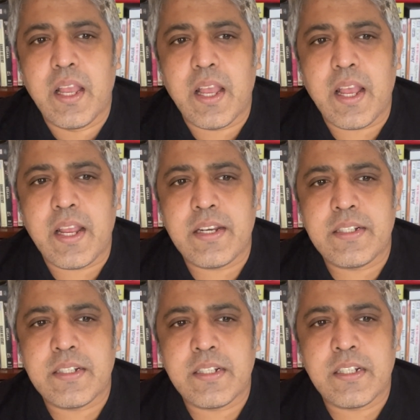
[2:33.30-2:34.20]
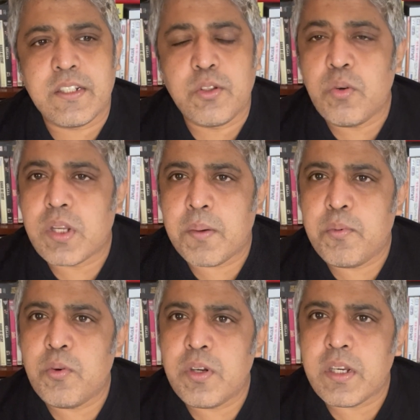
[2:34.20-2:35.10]
And Dhool Ka
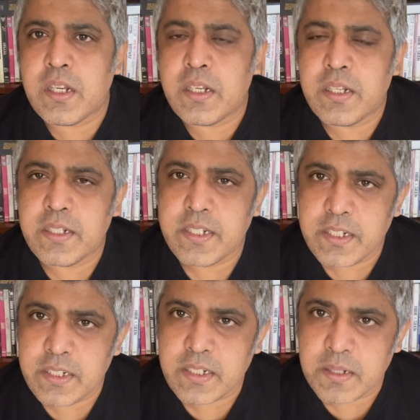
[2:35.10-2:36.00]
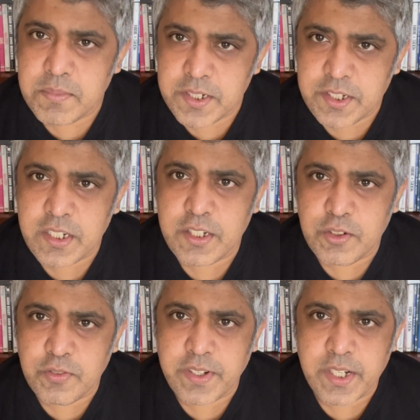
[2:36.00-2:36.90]
Phool didn't commercially
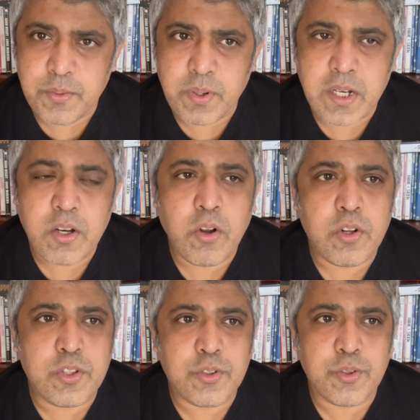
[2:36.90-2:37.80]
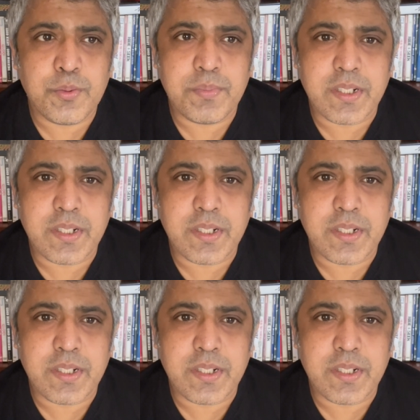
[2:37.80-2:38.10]
do very well, although